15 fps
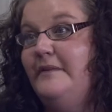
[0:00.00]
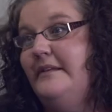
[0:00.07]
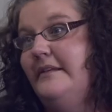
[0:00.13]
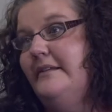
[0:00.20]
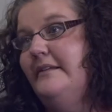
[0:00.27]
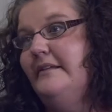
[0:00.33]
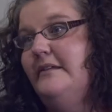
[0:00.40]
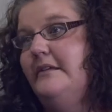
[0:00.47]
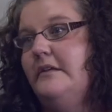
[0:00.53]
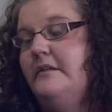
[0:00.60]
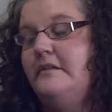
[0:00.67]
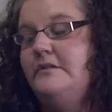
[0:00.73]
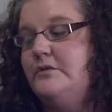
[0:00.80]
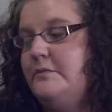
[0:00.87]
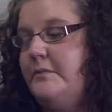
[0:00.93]
That
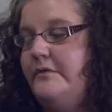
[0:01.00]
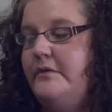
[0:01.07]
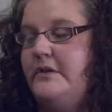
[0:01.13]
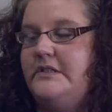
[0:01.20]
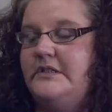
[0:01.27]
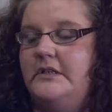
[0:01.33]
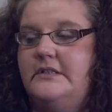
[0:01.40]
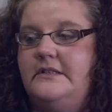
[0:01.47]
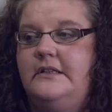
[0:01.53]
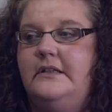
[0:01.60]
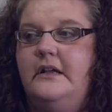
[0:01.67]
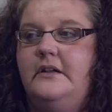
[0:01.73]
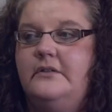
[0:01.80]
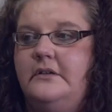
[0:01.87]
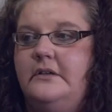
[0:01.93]
this was before I started seeing
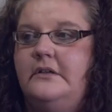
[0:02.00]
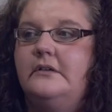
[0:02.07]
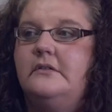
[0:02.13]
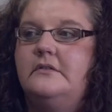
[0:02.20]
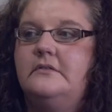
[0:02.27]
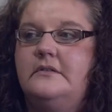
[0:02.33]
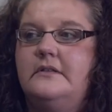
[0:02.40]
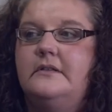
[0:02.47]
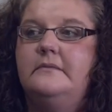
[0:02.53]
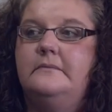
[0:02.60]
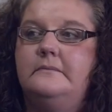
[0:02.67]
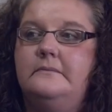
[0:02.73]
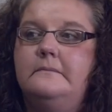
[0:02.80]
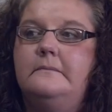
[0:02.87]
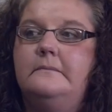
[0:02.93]
Dr. Hunter, so
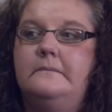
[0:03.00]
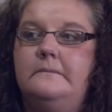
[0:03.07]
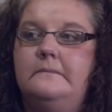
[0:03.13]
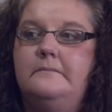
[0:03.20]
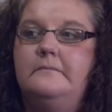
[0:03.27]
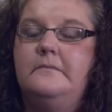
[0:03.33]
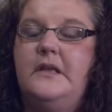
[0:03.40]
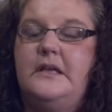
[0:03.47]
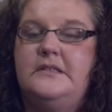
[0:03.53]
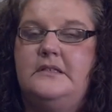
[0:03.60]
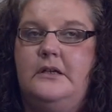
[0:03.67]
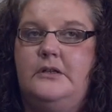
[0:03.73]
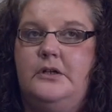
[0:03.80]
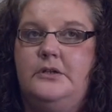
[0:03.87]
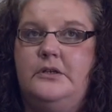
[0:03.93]
I
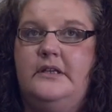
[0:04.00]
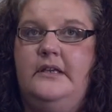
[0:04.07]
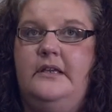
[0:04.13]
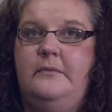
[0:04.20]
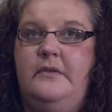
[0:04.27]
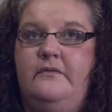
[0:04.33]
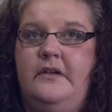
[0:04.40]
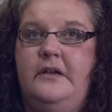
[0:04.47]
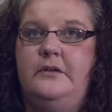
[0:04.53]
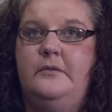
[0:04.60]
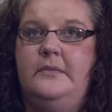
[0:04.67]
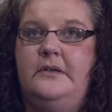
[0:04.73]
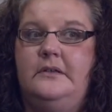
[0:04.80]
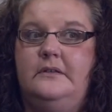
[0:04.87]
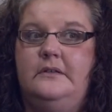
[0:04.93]
saw Dr. Kim at
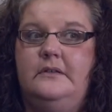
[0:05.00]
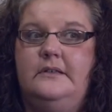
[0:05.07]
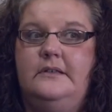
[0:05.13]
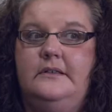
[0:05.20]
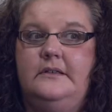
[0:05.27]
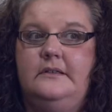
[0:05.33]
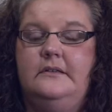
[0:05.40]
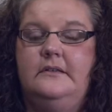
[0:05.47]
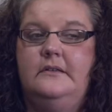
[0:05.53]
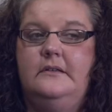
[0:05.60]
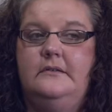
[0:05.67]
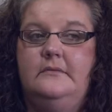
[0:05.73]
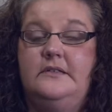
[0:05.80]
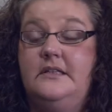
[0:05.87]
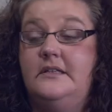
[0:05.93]
Vanderbilt and
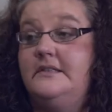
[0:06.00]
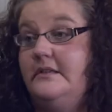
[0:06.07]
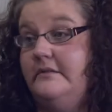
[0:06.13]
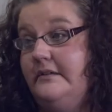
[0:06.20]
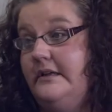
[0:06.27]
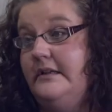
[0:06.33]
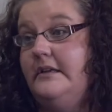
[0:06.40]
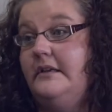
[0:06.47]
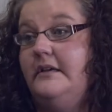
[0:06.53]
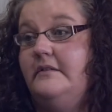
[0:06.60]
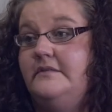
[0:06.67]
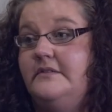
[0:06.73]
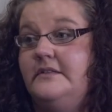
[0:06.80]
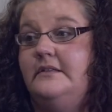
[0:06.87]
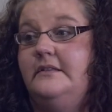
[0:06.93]
Tennessee Retina.
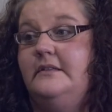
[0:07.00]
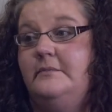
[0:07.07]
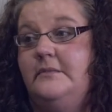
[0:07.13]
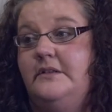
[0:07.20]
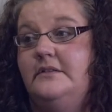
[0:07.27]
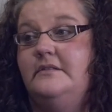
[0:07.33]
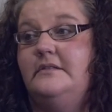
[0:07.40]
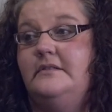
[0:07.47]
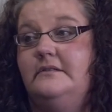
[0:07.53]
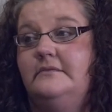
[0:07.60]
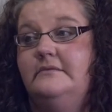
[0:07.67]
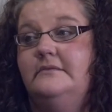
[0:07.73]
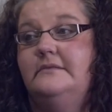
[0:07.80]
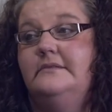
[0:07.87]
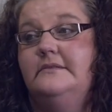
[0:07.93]
I've seen them also.
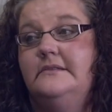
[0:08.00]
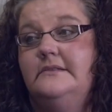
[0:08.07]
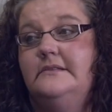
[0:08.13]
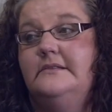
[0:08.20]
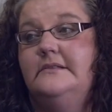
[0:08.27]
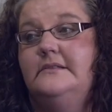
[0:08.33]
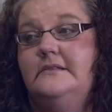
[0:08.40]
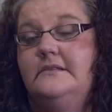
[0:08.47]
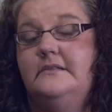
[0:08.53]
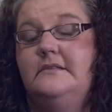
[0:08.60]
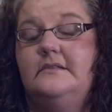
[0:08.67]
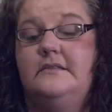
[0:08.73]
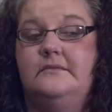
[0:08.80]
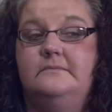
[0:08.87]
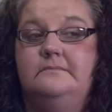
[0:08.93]

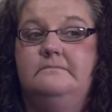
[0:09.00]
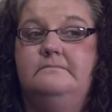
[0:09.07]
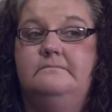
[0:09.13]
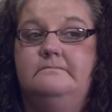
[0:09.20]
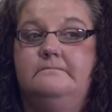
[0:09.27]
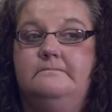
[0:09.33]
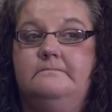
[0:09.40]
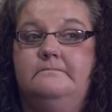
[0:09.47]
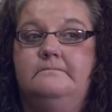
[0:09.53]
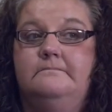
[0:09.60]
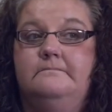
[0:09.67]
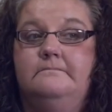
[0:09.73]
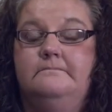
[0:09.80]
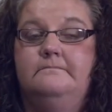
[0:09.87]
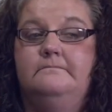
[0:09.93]
So
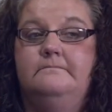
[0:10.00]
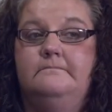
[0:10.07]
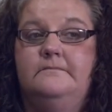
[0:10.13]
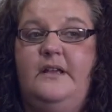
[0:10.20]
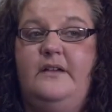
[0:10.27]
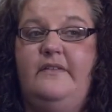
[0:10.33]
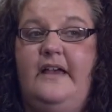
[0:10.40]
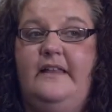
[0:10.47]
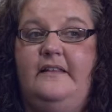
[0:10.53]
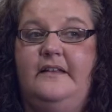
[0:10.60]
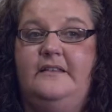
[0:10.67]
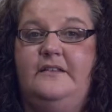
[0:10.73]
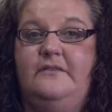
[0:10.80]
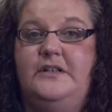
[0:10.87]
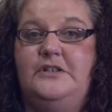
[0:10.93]
I've had
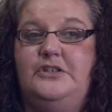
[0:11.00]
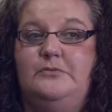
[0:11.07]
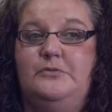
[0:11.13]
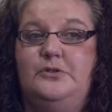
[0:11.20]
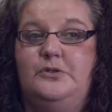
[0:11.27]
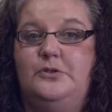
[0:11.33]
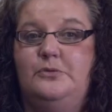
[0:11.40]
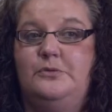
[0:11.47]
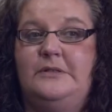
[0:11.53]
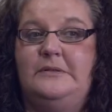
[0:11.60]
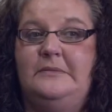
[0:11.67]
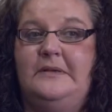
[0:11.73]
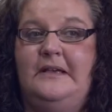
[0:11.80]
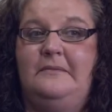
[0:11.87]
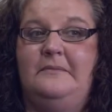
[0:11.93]
like the vegetable oil
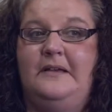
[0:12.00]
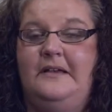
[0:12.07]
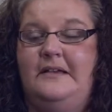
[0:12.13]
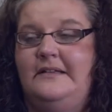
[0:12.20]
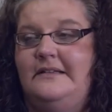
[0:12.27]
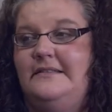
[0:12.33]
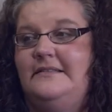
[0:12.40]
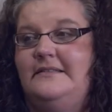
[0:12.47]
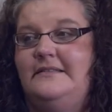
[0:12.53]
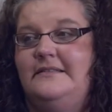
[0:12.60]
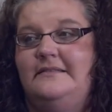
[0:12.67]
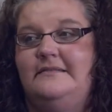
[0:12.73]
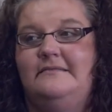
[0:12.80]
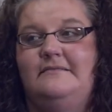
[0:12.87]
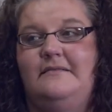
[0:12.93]
run behind my eyes
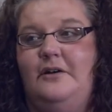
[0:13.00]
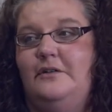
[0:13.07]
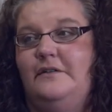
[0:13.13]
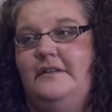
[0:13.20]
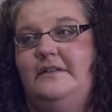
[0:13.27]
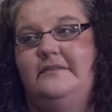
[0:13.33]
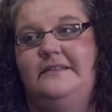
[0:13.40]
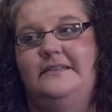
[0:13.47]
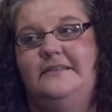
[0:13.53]
and all of it.